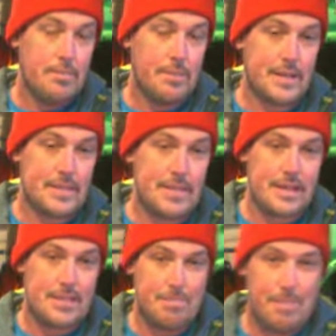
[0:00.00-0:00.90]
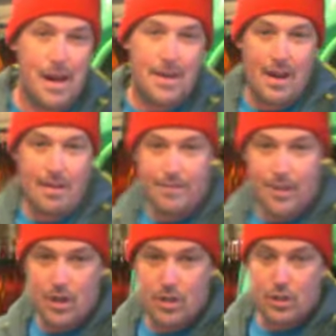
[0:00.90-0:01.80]
because that's about how
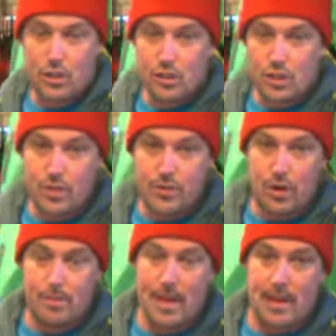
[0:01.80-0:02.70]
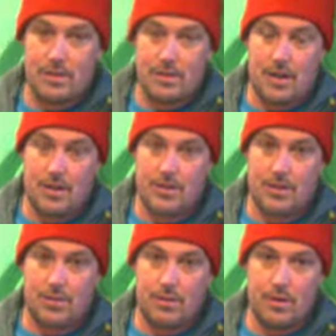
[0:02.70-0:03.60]
far a good throw bag tosser
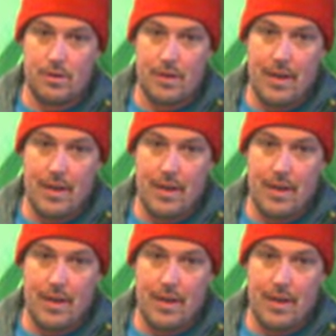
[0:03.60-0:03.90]
can throw.